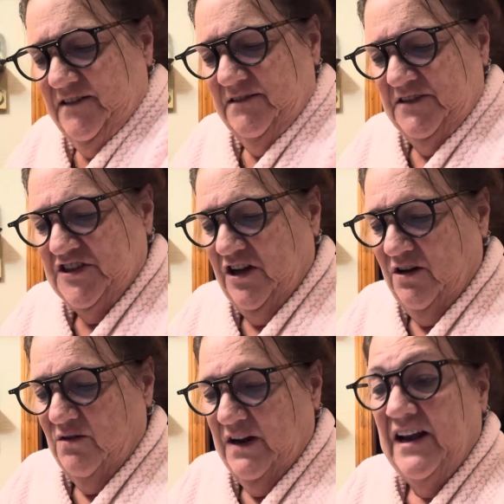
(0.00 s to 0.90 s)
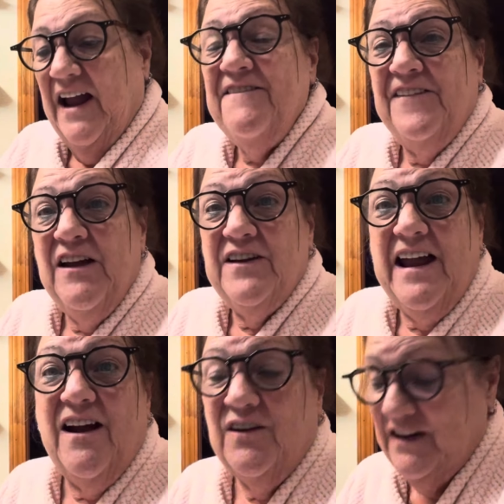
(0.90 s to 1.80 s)
So, and I found
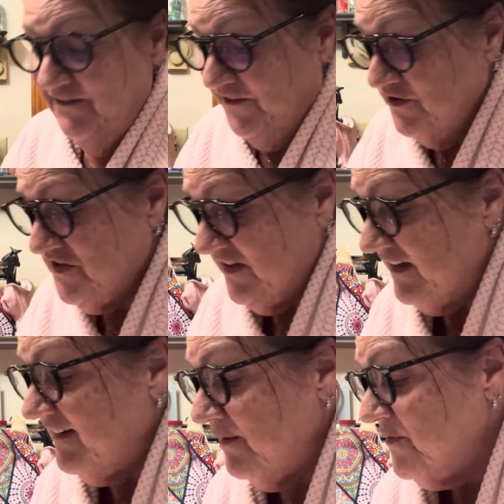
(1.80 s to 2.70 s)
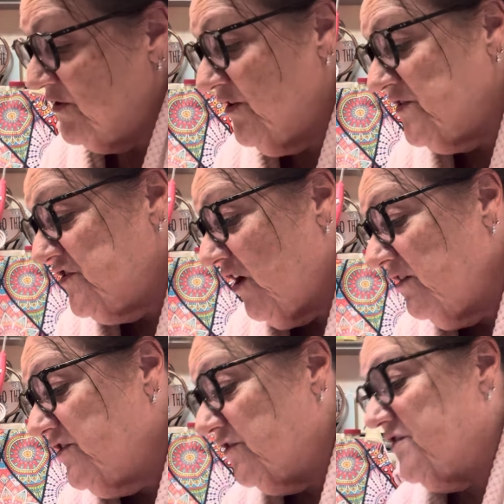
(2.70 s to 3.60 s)
out, if you stand up to those
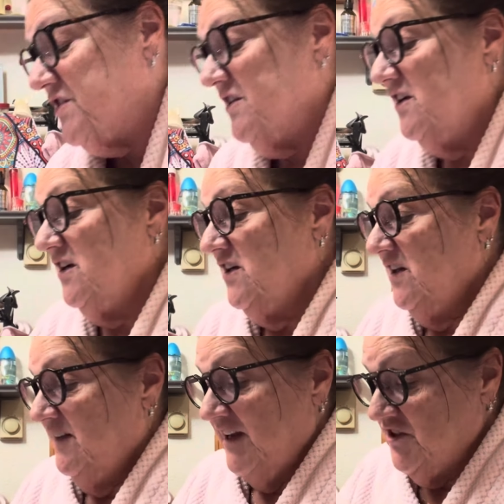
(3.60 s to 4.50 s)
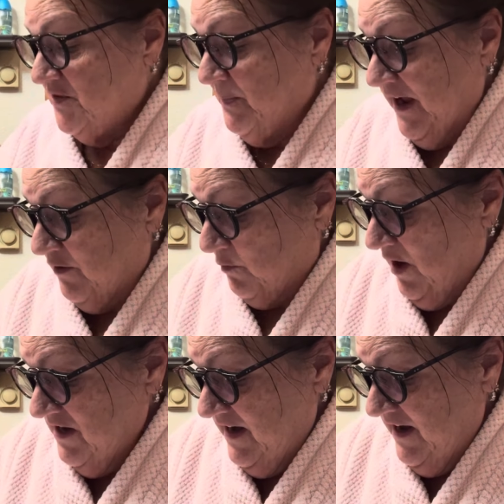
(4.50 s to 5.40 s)
doctors, they just back
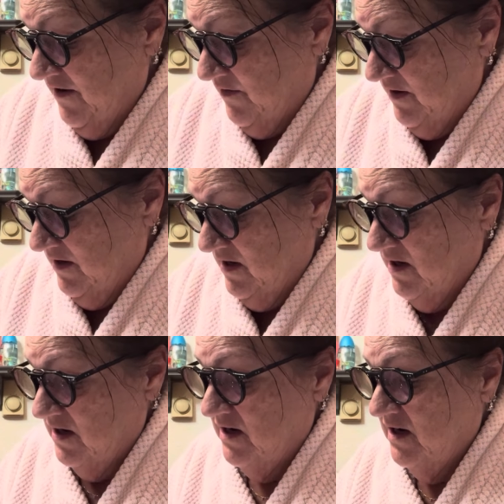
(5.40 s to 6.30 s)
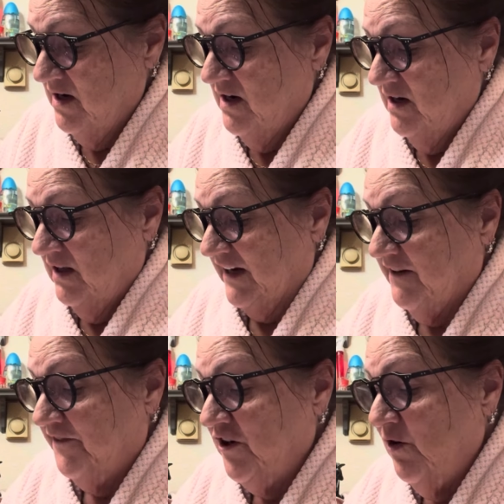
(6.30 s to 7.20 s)
right down. Like,
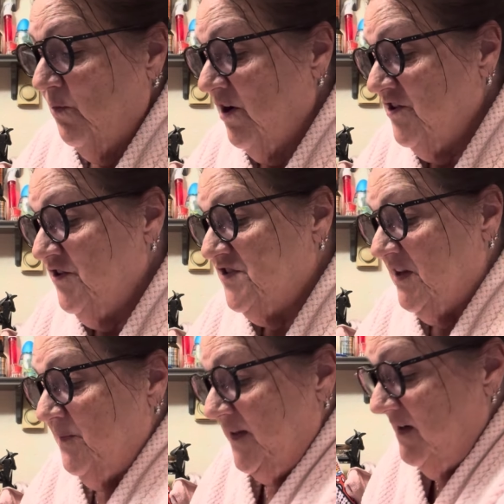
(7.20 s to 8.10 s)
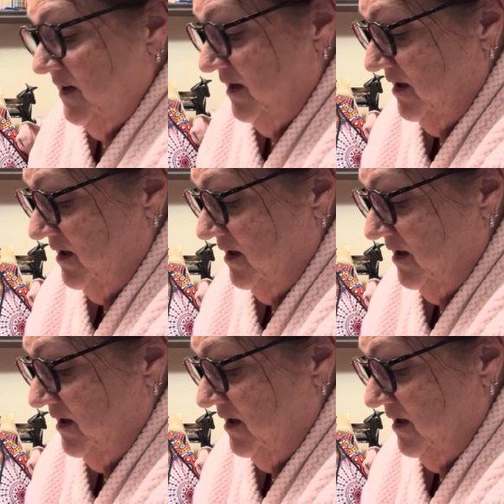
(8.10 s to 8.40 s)
if you don't want to do something,